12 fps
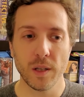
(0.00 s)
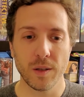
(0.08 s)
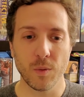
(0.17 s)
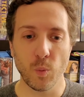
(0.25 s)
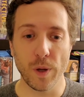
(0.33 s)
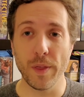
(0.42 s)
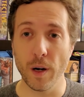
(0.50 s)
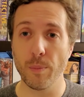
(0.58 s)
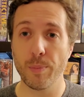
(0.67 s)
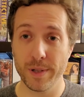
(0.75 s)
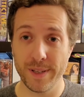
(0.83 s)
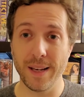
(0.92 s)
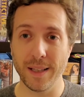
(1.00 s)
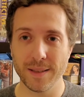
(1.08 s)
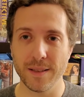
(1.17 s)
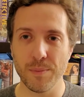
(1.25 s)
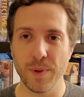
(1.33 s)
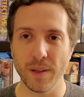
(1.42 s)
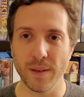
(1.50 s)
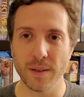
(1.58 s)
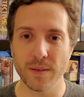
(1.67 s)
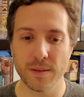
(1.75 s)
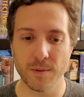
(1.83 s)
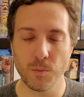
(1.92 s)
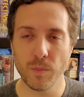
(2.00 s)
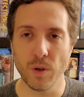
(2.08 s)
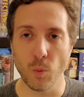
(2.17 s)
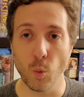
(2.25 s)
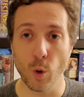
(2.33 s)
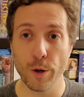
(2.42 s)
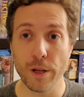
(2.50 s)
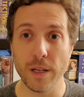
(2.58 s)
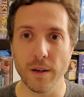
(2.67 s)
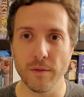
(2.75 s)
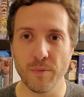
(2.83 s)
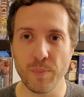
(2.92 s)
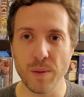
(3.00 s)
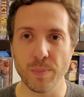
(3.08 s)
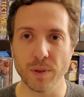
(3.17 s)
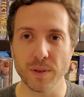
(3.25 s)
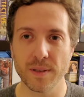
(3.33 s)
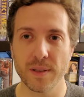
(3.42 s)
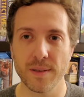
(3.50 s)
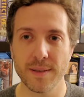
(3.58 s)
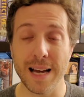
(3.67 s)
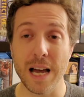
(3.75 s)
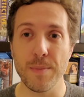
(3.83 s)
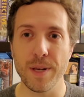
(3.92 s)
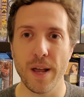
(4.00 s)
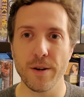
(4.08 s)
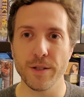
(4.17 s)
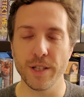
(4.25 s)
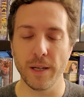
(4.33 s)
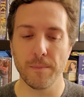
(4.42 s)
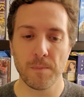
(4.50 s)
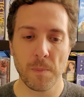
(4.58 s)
when they're presenting something that's worthy of people's time and energy.